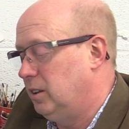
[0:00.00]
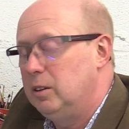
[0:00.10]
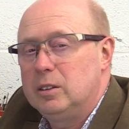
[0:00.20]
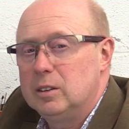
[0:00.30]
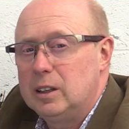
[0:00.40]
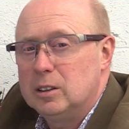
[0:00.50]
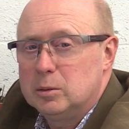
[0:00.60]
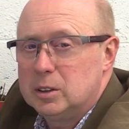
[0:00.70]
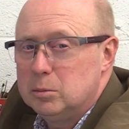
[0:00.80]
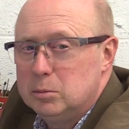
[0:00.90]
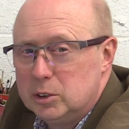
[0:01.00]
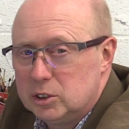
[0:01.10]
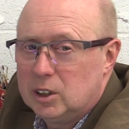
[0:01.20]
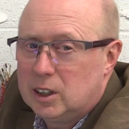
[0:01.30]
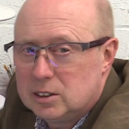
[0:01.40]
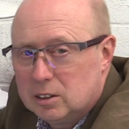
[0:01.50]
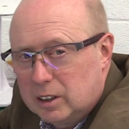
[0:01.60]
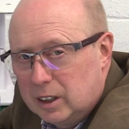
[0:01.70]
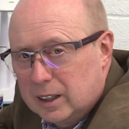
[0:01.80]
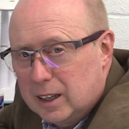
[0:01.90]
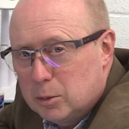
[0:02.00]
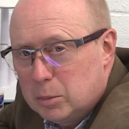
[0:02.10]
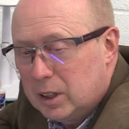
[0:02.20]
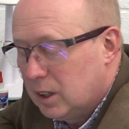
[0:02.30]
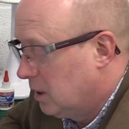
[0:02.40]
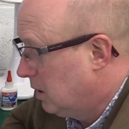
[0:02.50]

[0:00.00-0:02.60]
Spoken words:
you can end up with a much nicer looking canopy.